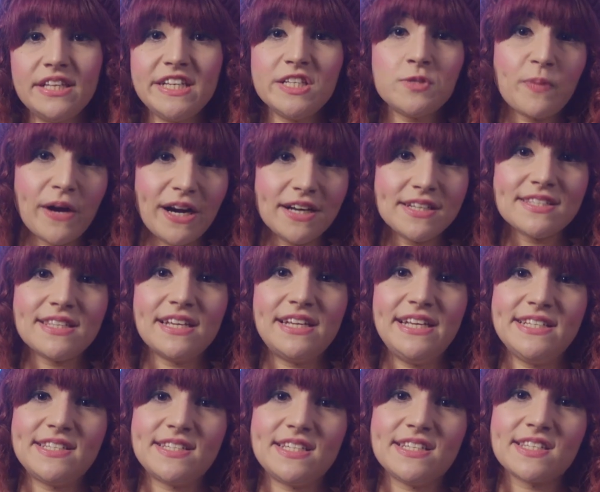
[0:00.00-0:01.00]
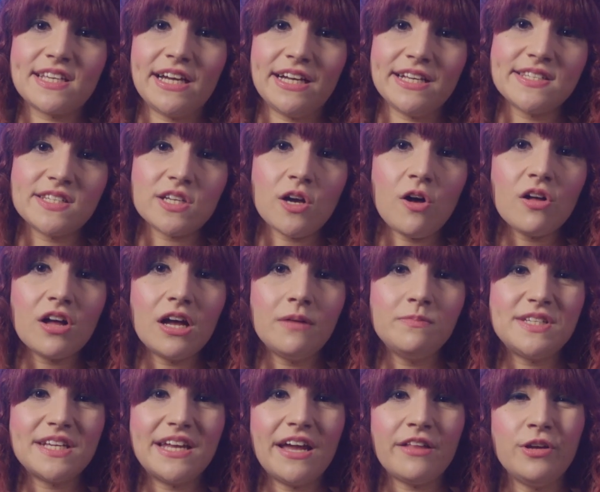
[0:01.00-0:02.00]
These parts that he's discussed all
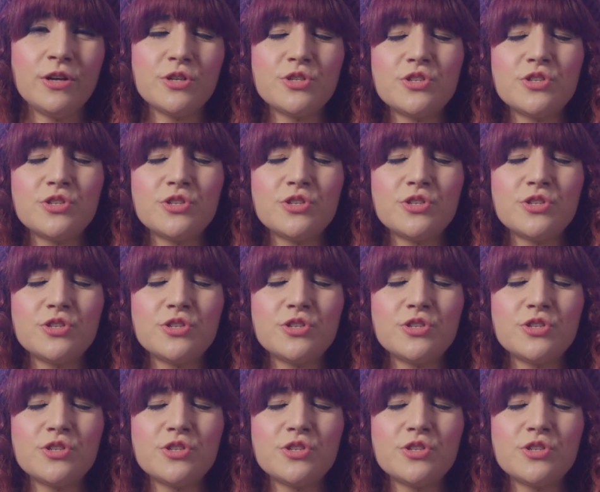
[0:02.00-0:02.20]
come together